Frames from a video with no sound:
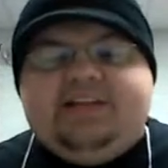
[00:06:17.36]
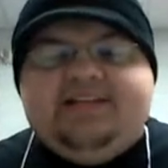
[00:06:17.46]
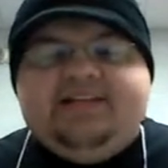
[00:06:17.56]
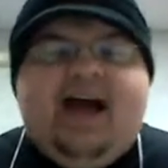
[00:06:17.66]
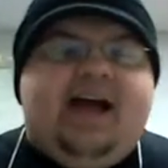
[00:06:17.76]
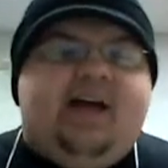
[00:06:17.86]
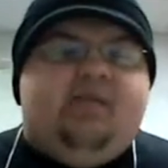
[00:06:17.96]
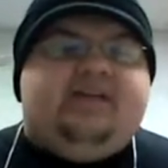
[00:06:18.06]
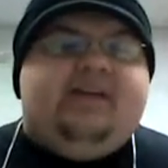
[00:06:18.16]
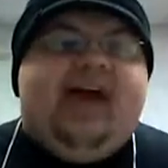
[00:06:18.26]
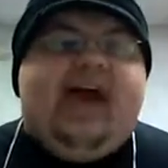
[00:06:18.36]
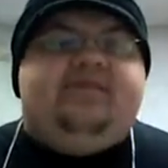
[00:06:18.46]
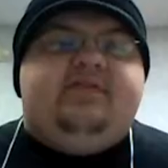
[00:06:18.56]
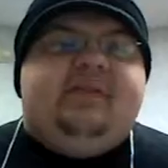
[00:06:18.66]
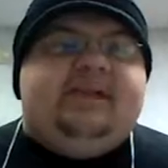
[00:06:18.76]
style that they've
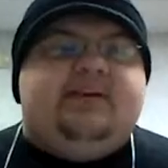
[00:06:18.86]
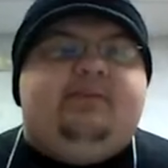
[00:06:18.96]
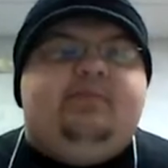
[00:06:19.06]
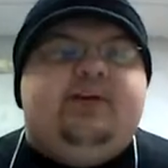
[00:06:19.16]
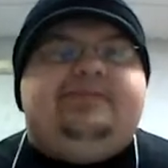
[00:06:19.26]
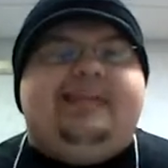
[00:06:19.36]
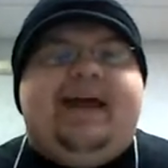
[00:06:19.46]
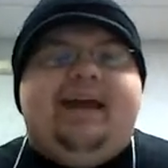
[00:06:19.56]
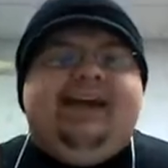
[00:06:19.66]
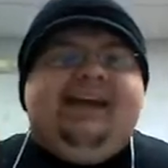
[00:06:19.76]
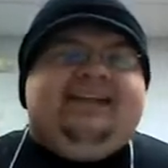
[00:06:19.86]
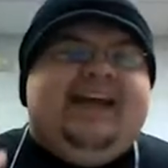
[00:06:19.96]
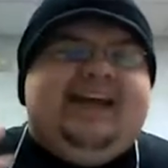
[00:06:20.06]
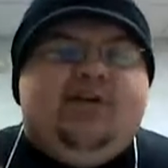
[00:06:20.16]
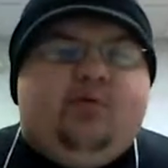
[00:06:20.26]
had for the last couple of years, that
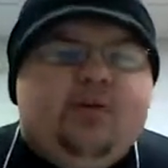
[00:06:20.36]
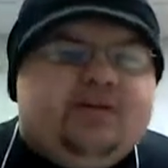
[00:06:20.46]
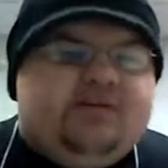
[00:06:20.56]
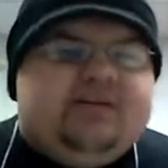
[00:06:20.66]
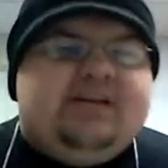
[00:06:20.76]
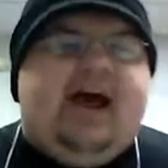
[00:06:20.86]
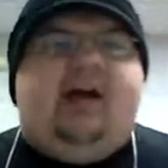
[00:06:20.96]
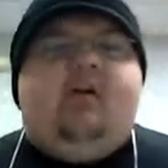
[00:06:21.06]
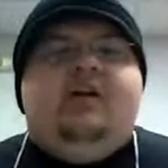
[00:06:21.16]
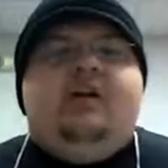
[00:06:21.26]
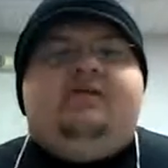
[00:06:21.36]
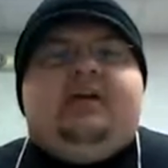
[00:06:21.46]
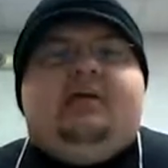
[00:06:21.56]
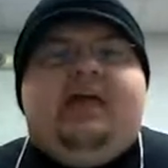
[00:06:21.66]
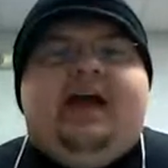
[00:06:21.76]
Davey Richards style.
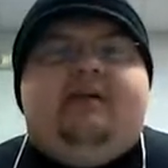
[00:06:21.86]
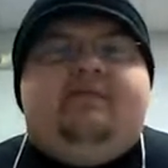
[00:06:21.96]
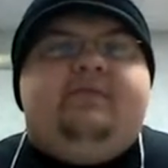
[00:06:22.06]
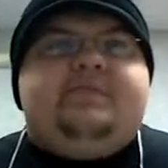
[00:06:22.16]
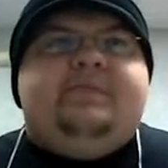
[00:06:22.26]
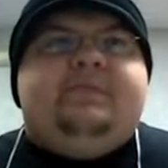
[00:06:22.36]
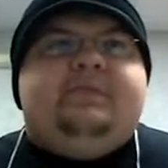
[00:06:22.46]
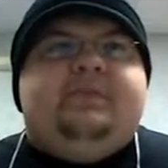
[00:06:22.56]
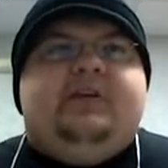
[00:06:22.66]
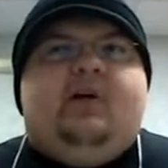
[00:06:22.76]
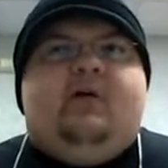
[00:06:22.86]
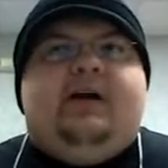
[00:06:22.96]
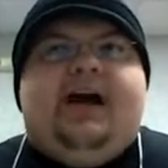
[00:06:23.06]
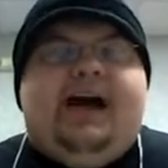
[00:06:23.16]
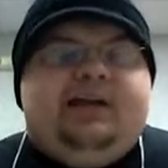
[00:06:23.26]
They don't have, you know,
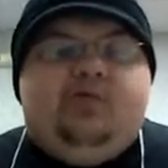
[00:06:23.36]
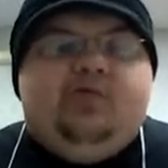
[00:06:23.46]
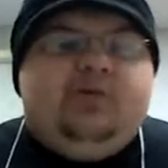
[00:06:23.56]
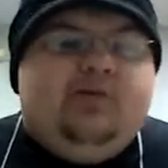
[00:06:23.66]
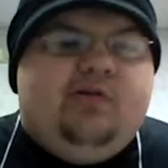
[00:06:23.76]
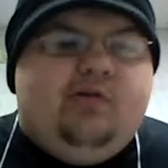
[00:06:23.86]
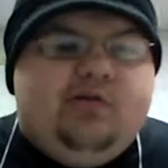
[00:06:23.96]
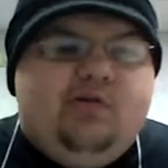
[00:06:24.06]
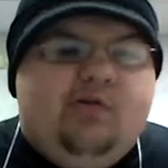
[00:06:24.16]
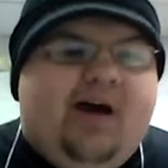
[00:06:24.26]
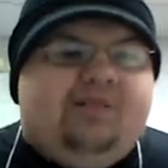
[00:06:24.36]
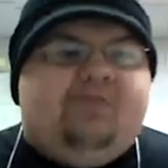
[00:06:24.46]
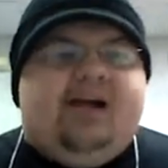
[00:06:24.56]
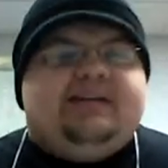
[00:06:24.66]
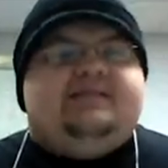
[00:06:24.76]
a guy who can do high
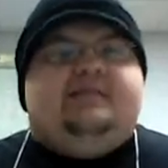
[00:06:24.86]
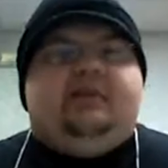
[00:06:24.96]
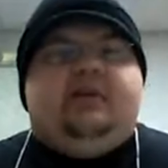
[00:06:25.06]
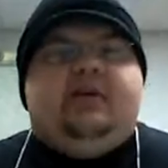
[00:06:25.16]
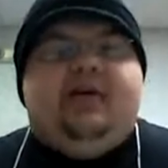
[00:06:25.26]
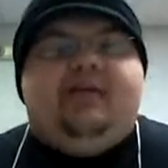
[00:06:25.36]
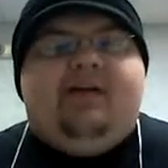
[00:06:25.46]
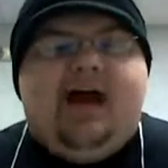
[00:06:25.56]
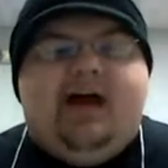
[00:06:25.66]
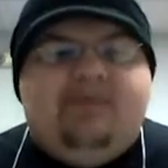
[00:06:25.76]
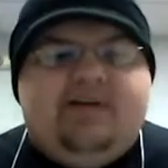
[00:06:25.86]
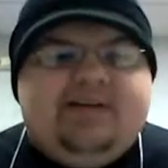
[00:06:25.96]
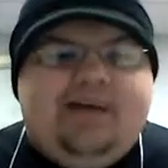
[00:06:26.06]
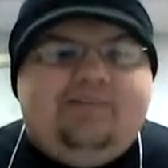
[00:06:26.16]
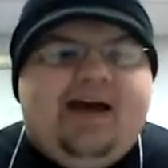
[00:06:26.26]
flying stuff. They really don't have a hybrid
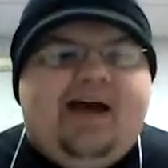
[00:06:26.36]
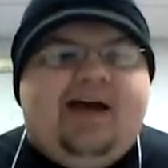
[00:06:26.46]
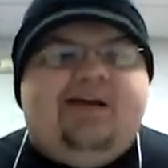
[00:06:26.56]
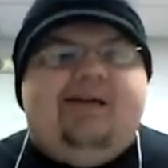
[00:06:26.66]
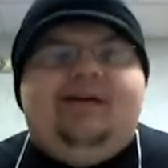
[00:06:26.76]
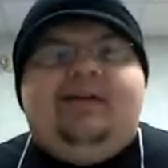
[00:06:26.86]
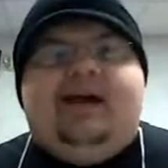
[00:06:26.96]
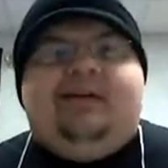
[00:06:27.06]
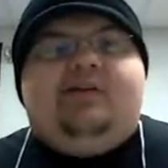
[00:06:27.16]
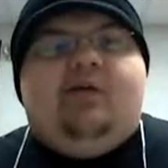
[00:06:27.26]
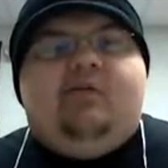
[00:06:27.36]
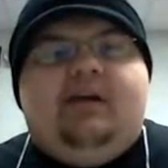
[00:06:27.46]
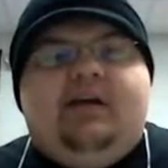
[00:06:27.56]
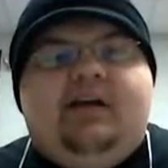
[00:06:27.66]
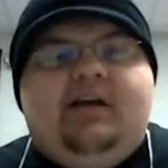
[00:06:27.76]
type guy, you know.
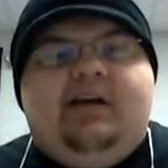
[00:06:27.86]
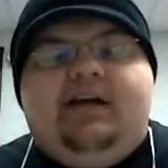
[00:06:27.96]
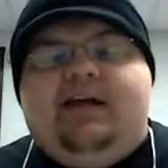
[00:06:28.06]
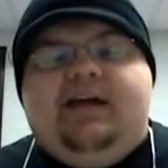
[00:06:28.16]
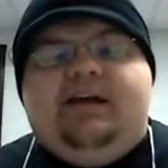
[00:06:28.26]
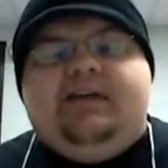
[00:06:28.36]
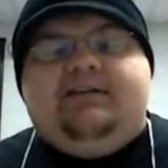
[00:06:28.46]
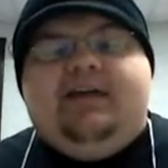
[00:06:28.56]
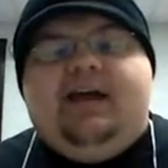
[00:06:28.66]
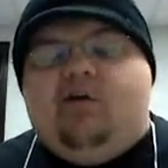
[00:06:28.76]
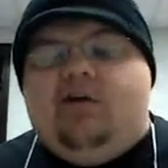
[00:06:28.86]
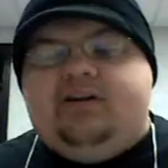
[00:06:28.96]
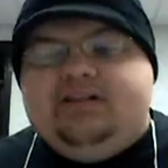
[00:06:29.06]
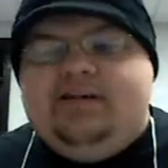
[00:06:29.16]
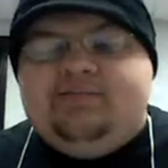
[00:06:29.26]
I don't know.
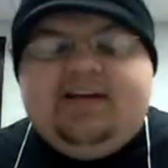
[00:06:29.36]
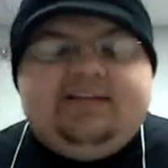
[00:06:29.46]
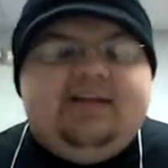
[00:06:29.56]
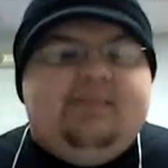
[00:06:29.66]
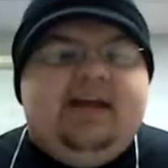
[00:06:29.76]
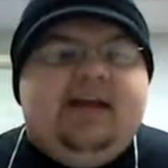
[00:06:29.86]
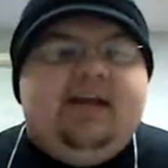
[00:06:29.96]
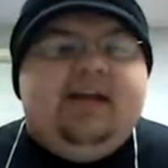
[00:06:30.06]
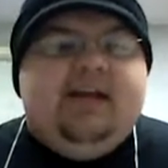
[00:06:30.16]
It just seems like to me,